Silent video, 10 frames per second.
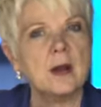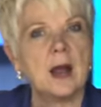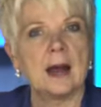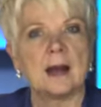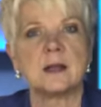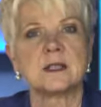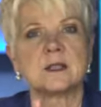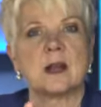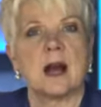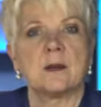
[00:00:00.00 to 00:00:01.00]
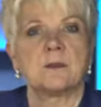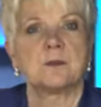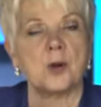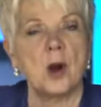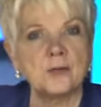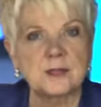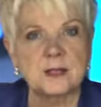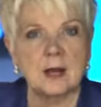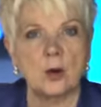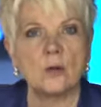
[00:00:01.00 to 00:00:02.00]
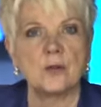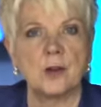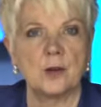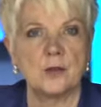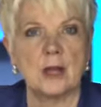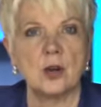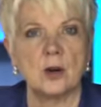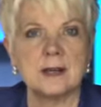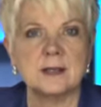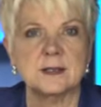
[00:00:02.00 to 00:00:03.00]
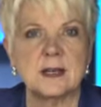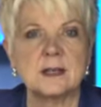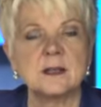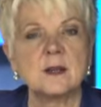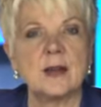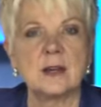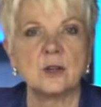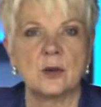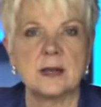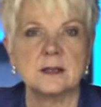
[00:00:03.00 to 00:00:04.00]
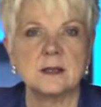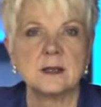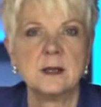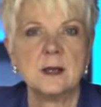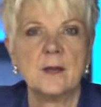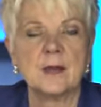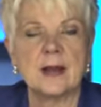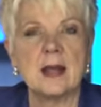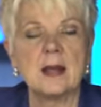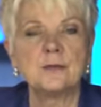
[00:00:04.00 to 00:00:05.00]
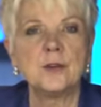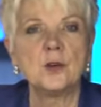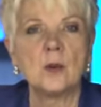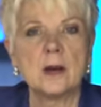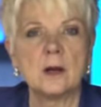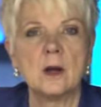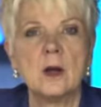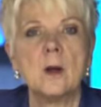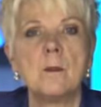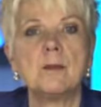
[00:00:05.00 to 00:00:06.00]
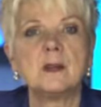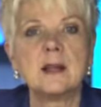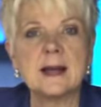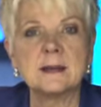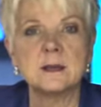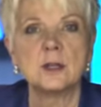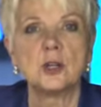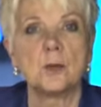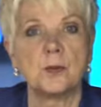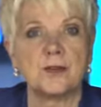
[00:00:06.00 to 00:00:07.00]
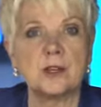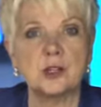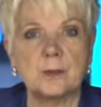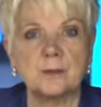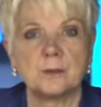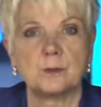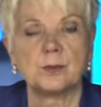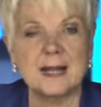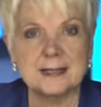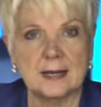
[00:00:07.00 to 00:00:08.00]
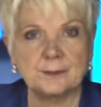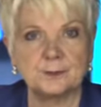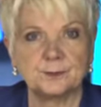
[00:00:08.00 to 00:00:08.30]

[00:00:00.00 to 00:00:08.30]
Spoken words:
And I prophesy over you that you're in a season of increase, that if you will bless your provision, bless it.